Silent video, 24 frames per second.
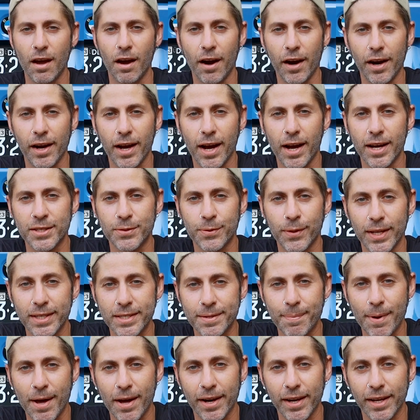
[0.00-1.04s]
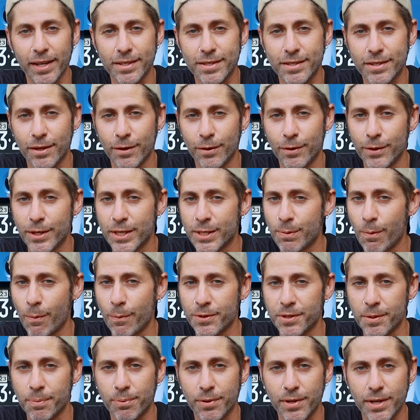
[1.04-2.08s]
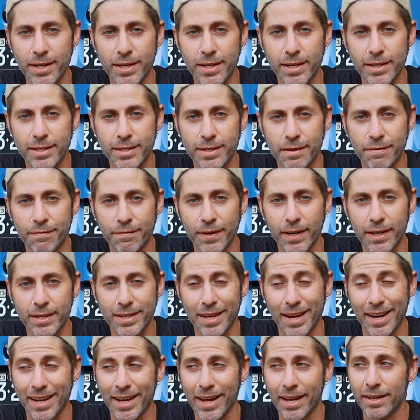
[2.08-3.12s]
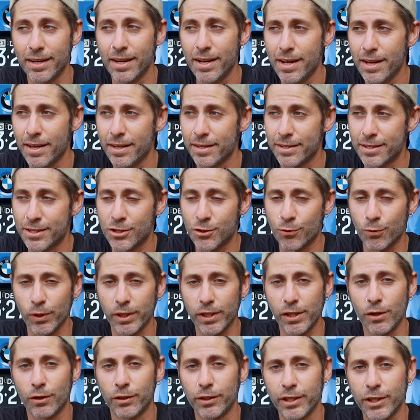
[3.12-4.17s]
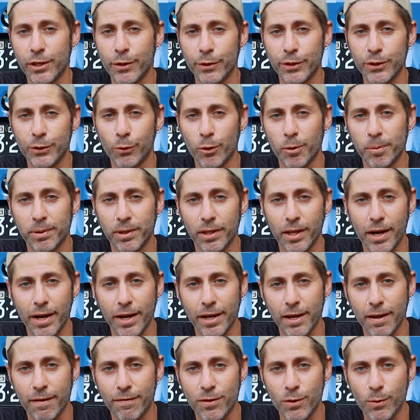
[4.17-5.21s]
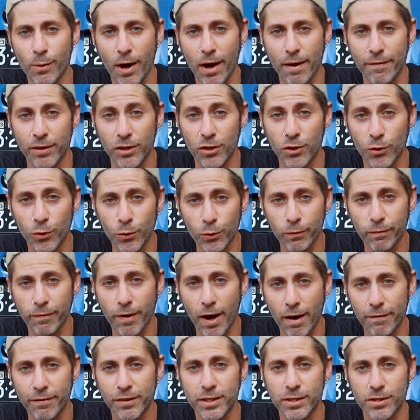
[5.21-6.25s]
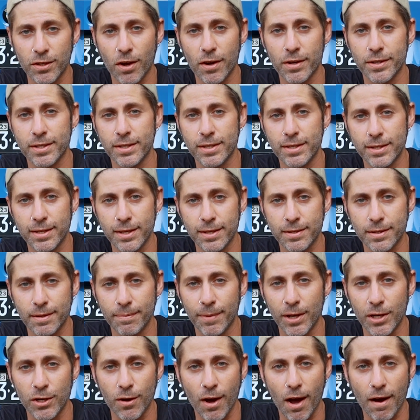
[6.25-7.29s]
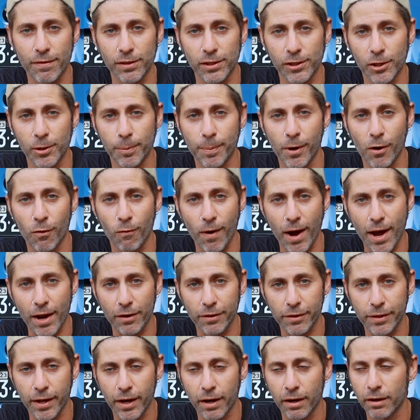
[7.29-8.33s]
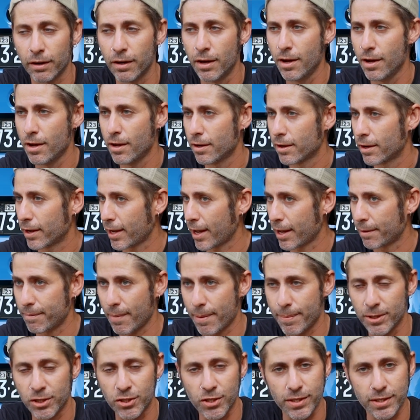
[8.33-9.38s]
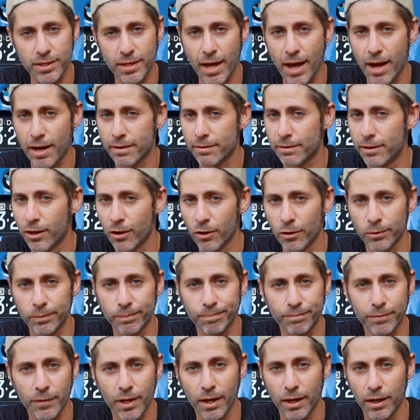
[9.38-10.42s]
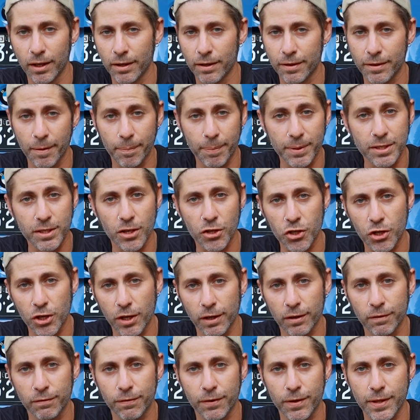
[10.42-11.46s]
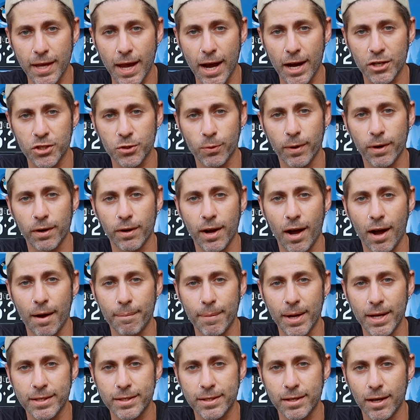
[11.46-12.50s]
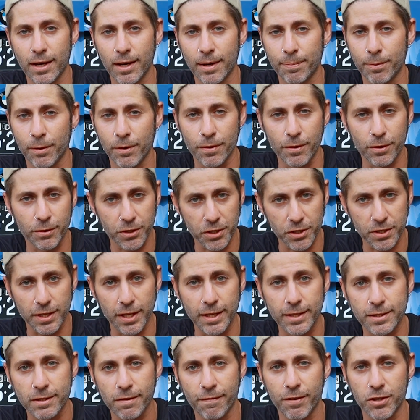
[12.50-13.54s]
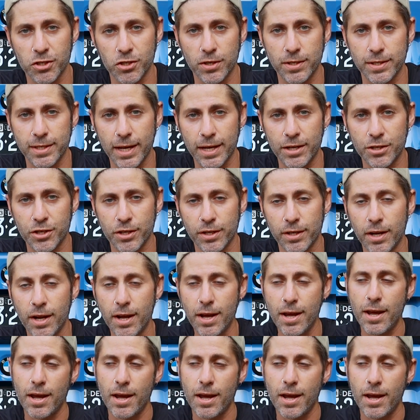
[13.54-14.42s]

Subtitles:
All right guys, well that's about it. So this one was a pretty easy fix. And again, this is really only going to apply if you have a new valved exhaust system and you have a little bit of rattle there. Again, maybe just that, the positioning for the actuator got messed up or there's just insufficient tension.